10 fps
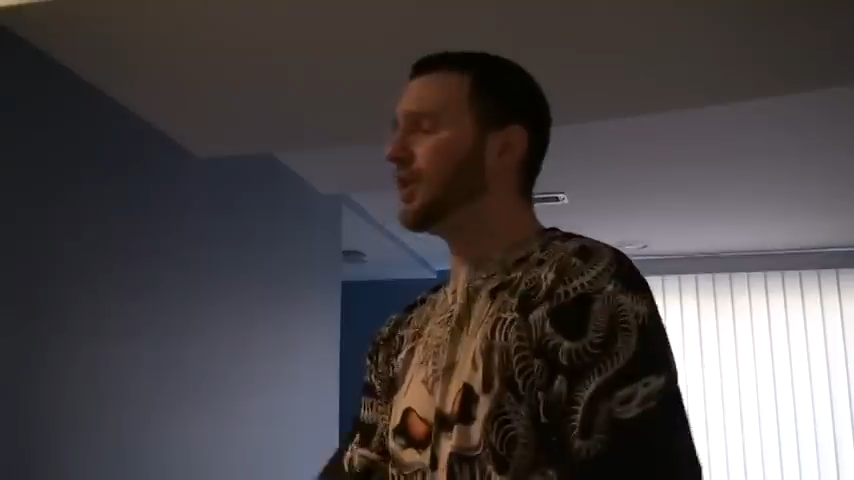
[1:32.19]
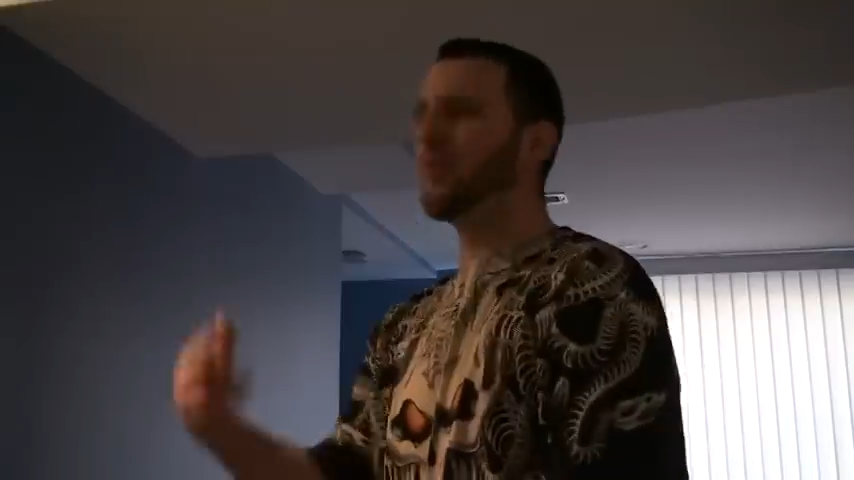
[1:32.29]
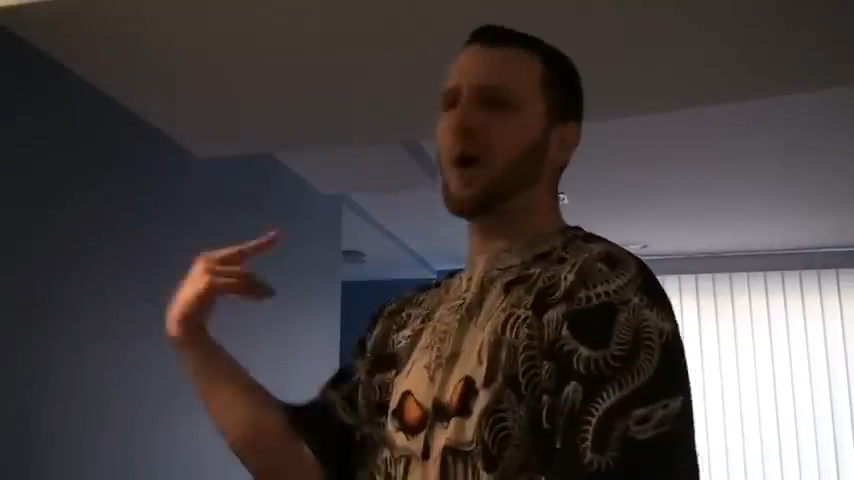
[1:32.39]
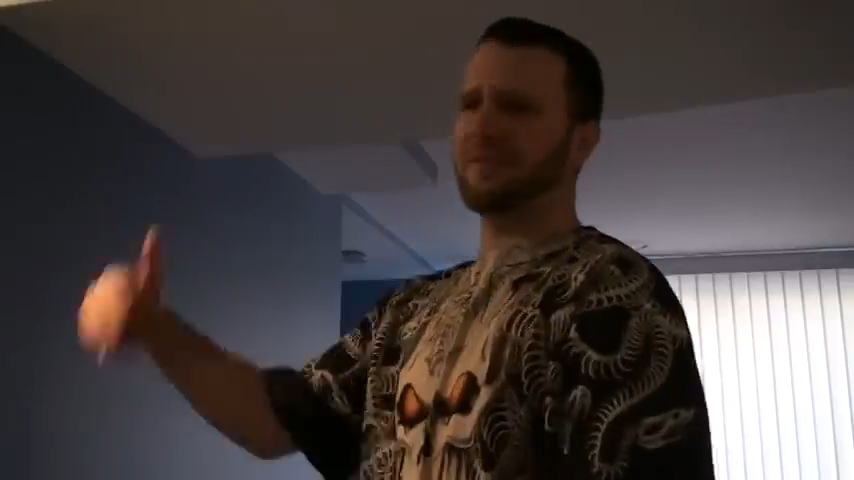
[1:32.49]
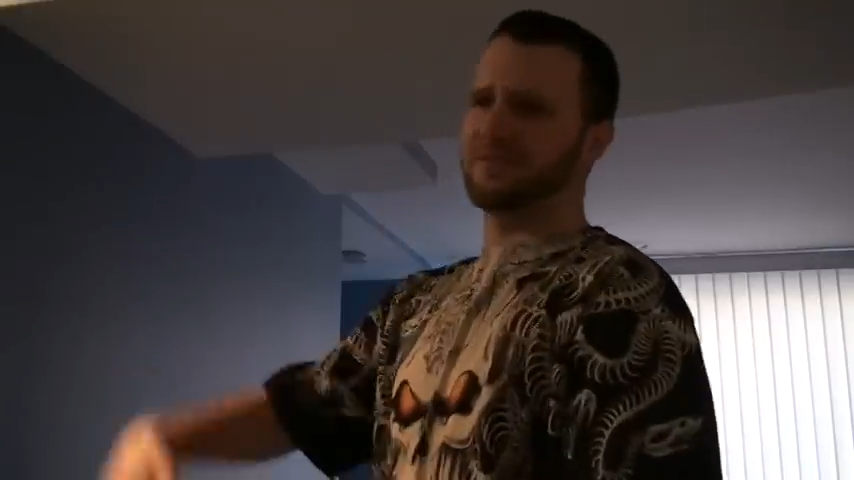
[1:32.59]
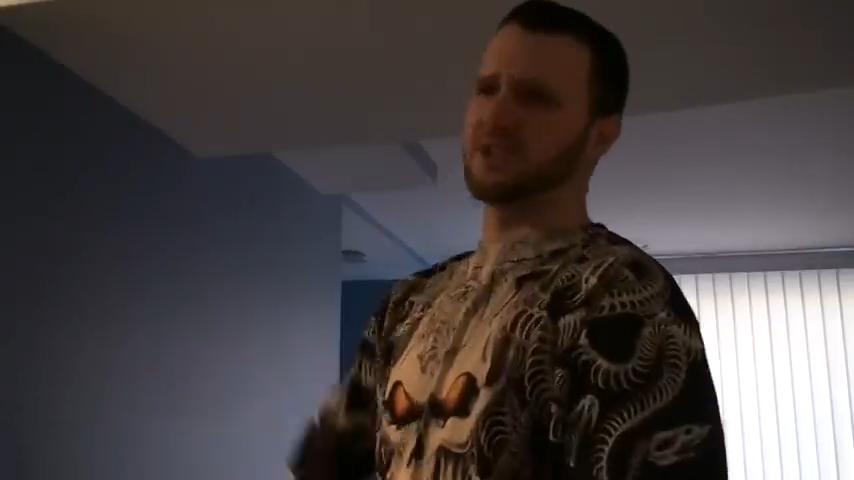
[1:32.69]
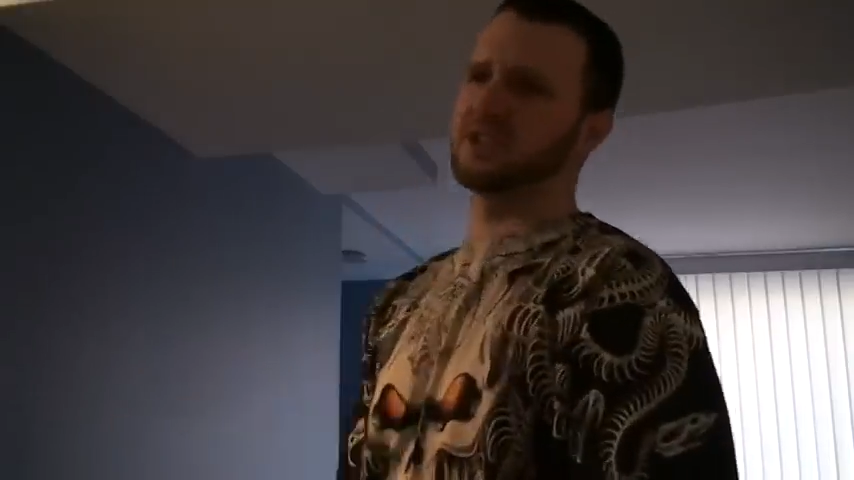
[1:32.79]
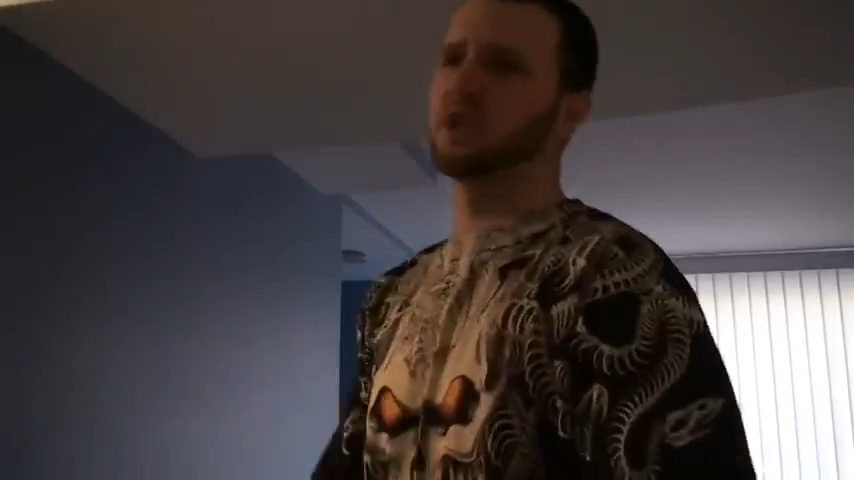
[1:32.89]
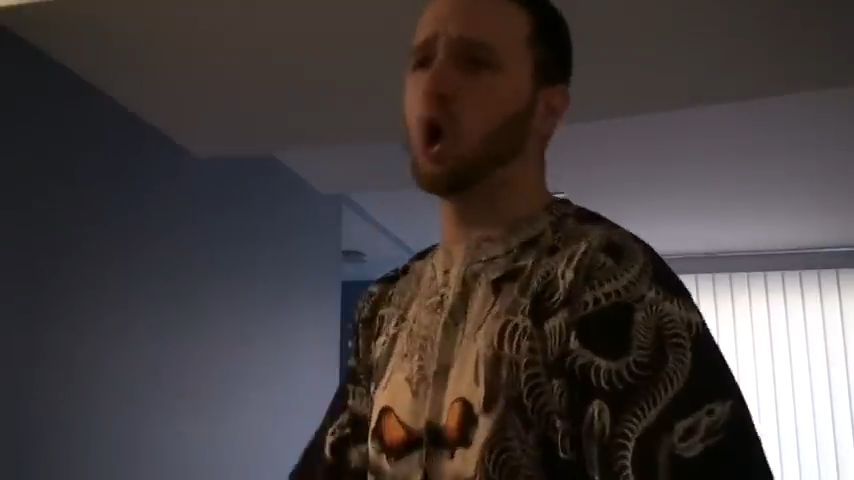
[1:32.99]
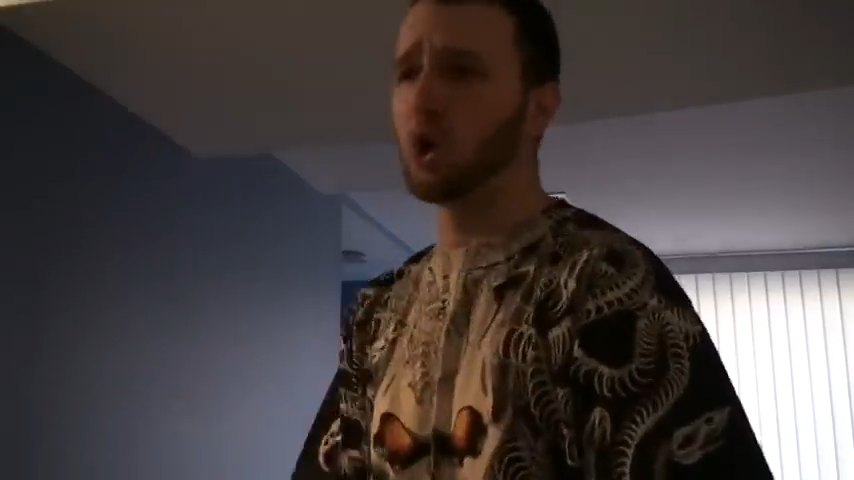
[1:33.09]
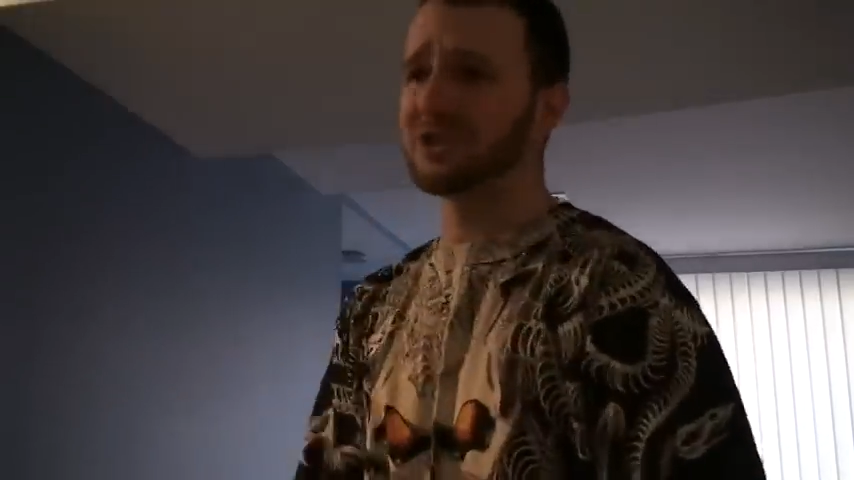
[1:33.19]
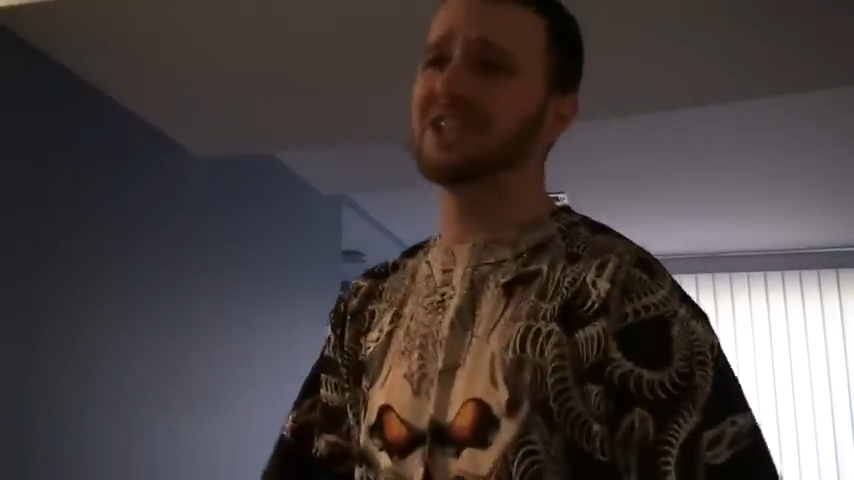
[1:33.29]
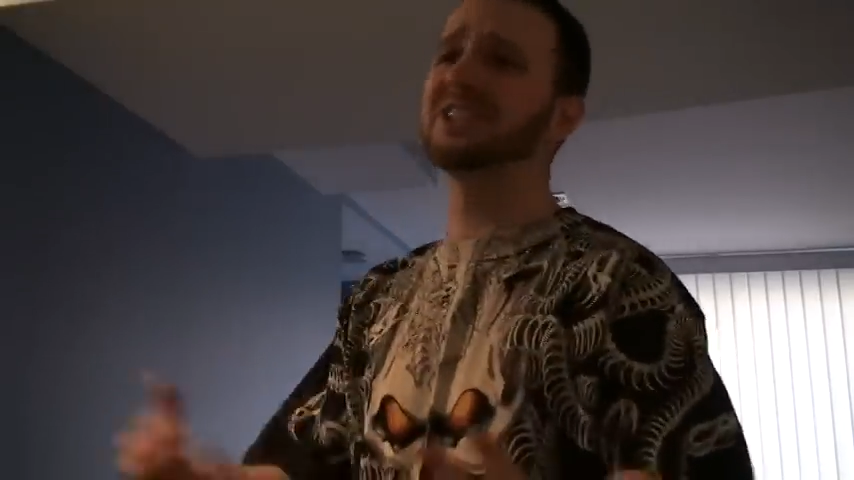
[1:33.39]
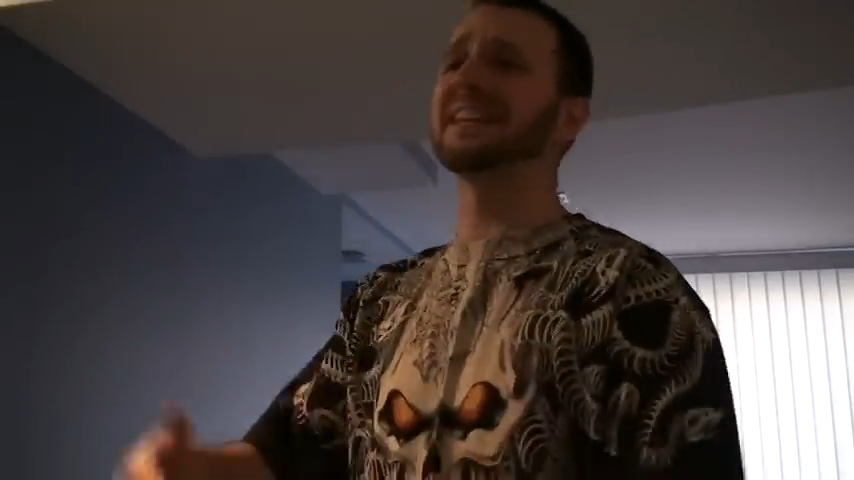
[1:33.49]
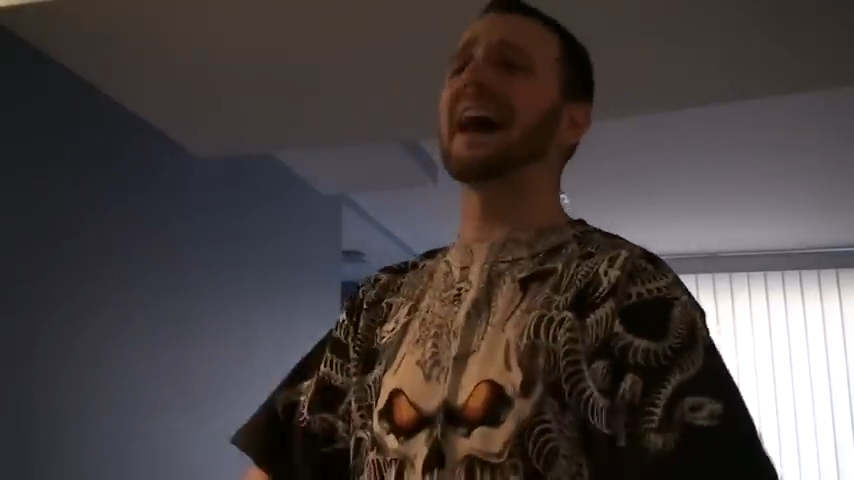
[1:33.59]
Your wife just called.
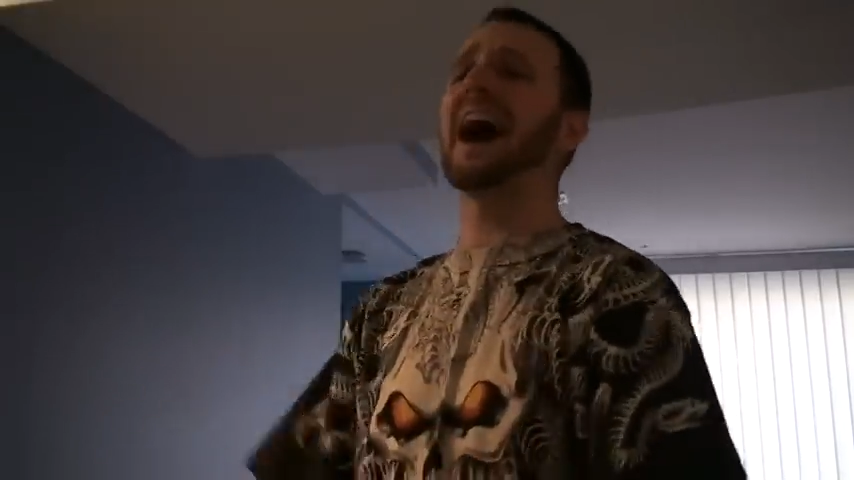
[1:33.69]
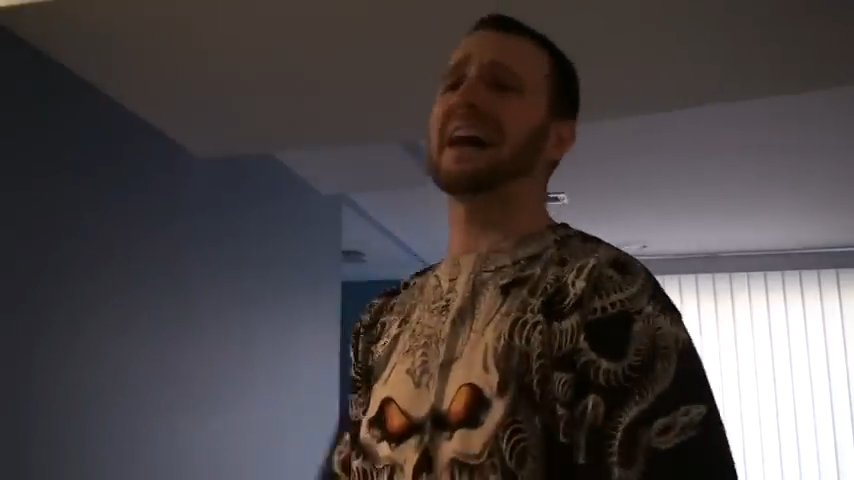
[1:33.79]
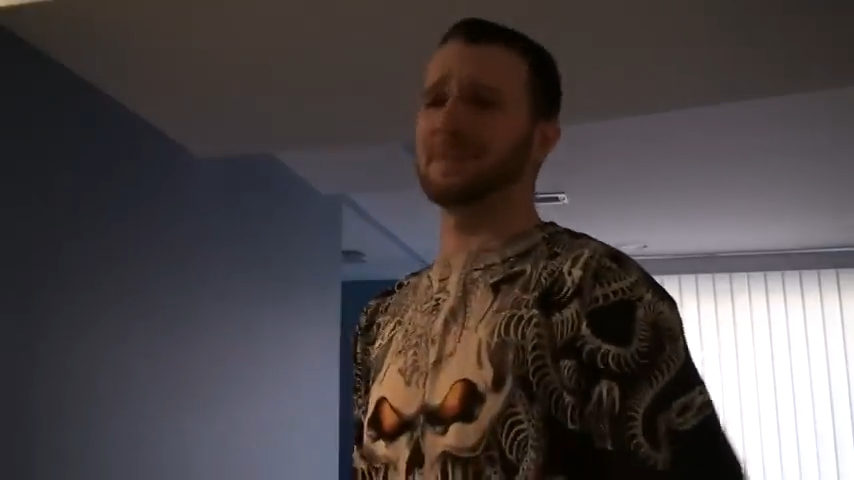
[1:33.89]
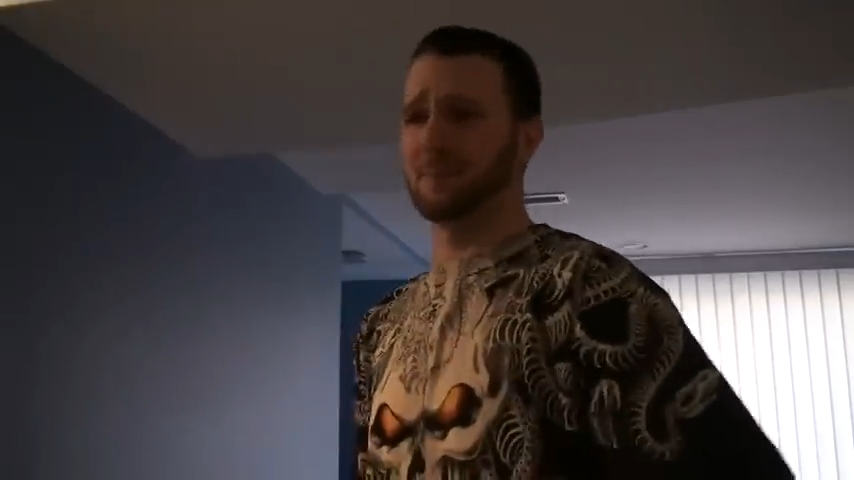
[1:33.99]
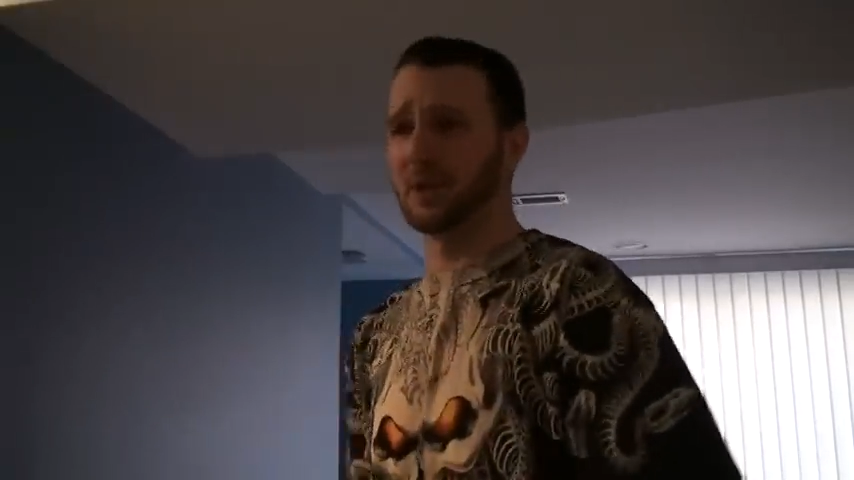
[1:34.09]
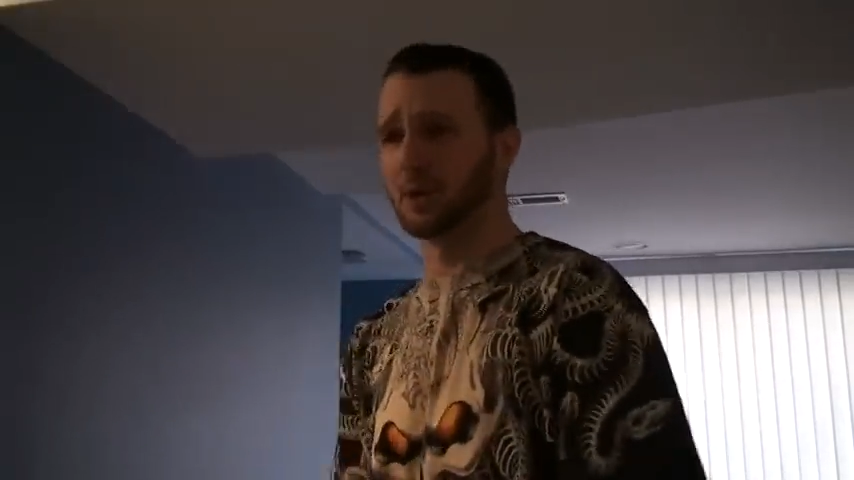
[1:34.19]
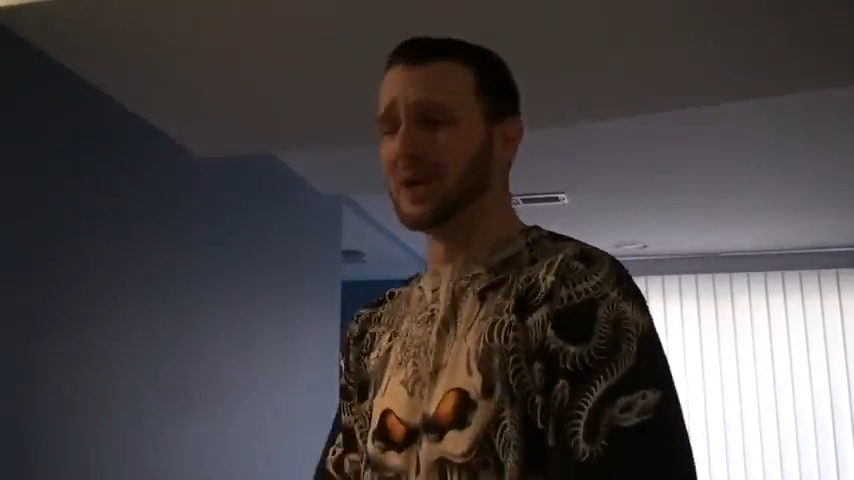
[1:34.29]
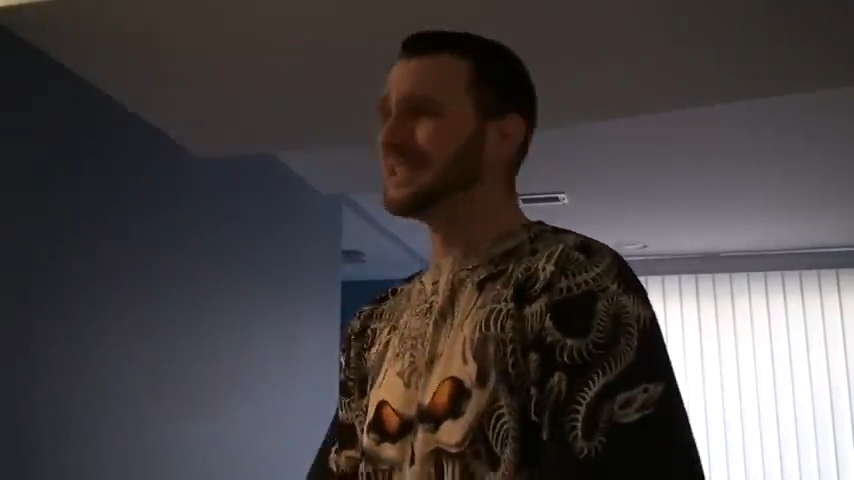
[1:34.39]
She's in the hospital.